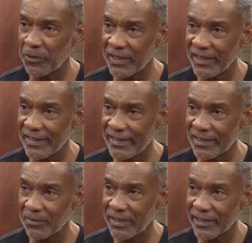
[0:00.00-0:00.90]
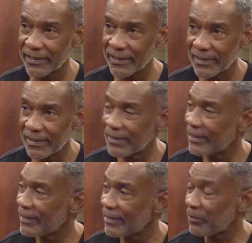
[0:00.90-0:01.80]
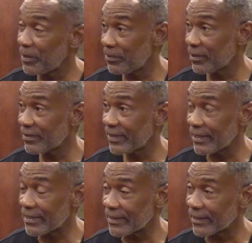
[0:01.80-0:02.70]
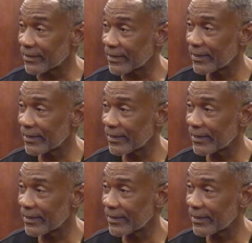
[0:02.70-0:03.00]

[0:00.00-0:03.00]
didn't need to be there, people were already scared.